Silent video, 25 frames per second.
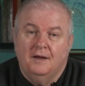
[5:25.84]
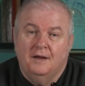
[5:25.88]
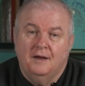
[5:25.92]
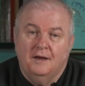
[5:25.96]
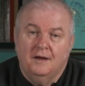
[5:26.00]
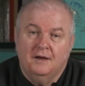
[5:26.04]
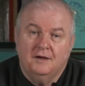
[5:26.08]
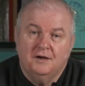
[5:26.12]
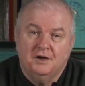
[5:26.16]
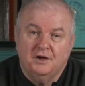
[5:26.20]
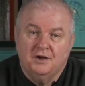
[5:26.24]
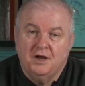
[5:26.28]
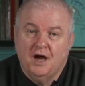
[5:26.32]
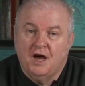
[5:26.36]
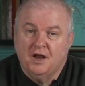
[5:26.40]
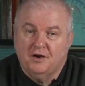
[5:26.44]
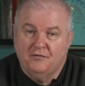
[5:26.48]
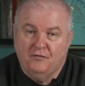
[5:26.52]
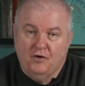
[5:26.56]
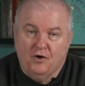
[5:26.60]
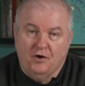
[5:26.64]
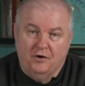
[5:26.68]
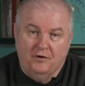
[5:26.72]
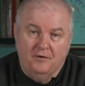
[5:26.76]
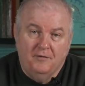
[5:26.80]
in
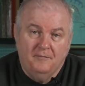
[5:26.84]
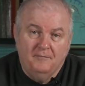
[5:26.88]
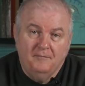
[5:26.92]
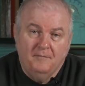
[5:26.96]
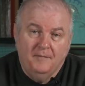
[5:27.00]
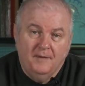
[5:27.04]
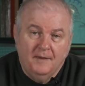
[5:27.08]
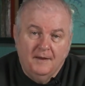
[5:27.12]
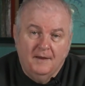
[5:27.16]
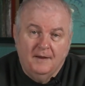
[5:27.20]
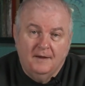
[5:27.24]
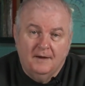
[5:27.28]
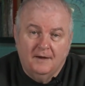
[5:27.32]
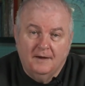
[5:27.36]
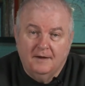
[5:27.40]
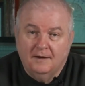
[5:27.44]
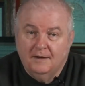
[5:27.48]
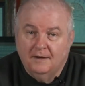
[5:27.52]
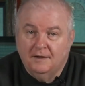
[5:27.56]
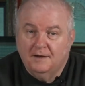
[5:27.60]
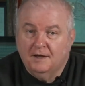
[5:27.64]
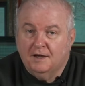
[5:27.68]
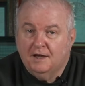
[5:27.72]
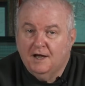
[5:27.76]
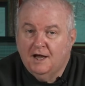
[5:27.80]
Carnarvon,
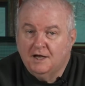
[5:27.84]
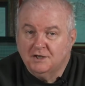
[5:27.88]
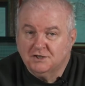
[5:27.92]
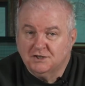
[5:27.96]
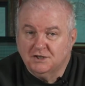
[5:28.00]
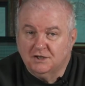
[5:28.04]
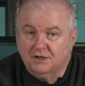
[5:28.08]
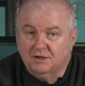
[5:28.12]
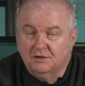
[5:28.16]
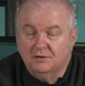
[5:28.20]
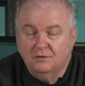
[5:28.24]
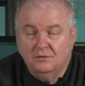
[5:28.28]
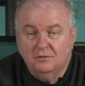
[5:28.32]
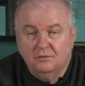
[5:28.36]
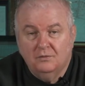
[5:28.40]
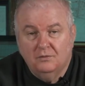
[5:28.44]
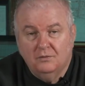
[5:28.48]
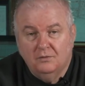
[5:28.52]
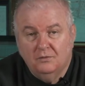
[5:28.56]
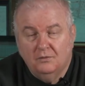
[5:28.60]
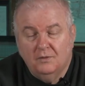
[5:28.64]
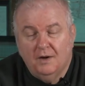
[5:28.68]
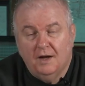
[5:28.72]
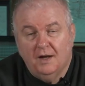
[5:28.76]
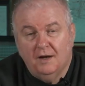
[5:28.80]
in the castle?
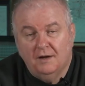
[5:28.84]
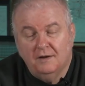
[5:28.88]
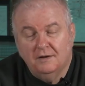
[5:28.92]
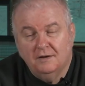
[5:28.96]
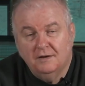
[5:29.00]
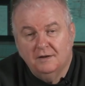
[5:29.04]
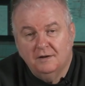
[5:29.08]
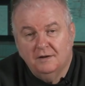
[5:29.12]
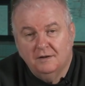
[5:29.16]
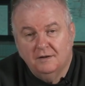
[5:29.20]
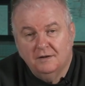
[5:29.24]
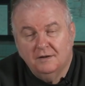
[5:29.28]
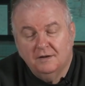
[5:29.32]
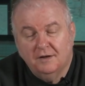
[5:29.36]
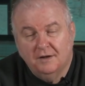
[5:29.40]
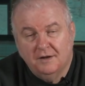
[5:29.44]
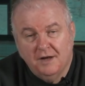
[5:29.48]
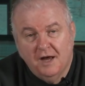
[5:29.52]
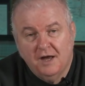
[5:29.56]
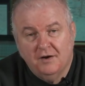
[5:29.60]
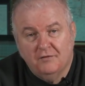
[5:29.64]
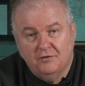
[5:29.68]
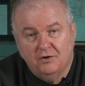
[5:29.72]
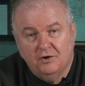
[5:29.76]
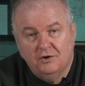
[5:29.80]
Well,
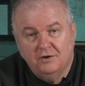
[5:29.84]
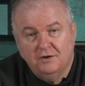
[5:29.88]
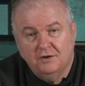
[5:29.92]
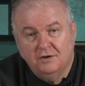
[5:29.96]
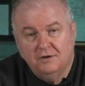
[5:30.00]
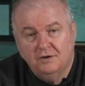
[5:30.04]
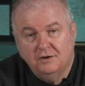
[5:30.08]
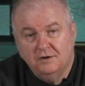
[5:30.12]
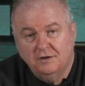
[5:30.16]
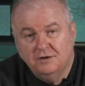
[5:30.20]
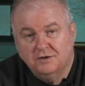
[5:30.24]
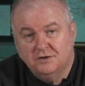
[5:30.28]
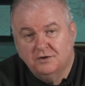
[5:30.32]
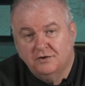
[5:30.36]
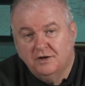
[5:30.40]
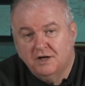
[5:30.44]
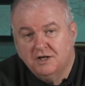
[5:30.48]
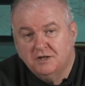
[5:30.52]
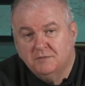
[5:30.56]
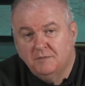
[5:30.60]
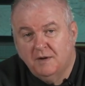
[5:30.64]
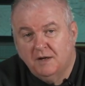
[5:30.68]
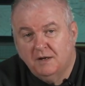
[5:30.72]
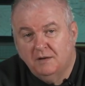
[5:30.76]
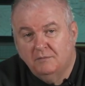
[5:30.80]
Carnarvon is the
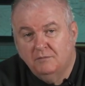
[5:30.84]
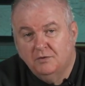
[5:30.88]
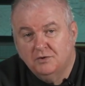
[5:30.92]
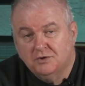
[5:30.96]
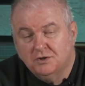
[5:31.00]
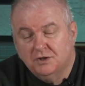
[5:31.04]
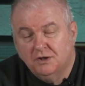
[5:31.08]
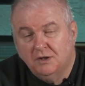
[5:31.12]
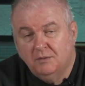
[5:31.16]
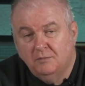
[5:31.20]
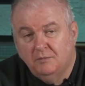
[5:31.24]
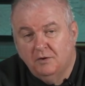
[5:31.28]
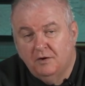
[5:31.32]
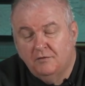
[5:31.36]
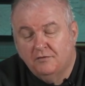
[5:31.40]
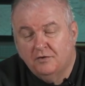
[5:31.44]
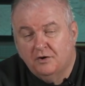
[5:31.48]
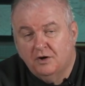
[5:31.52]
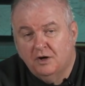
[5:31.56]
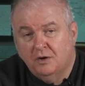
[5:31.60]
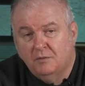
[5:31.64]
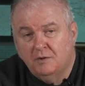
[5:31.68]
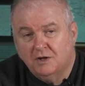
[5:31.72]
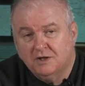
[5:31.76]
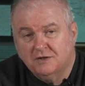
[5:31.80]
Regimental Museum of the
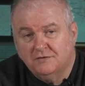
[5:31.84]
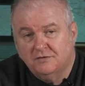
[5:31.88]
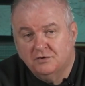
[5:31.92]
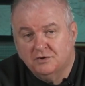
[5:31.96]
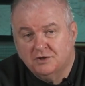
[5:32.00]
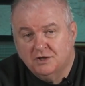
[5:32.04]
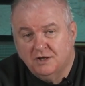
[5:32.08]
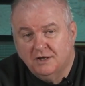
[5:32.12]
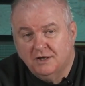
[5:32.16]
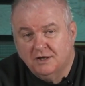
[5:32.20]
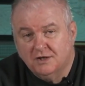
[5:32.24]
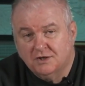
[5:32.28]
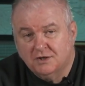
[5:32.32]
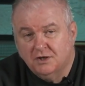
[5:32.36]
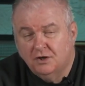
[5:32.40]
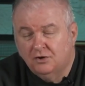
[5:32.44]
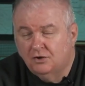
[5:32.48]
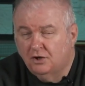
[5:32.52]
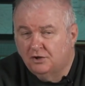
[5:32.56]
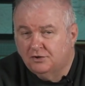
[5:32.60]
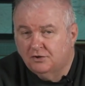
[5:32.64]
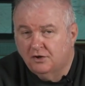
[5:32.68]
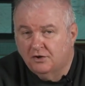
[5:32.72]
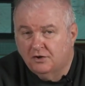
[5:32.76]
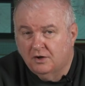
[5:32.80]
Royal Welsh Fusiliers,
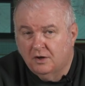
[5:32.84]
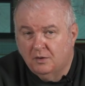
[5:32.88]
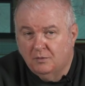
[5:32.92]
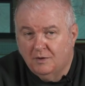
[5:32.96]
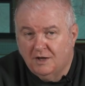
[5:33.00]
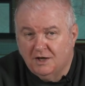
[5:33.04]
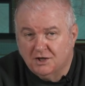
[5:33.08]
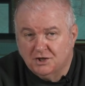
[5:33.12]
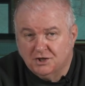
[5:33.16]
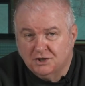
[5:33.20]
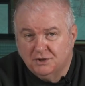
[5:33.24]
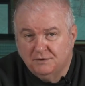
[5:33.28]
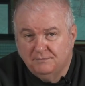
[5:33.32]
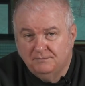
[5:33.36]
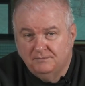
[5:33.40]
not the Royal Welsh.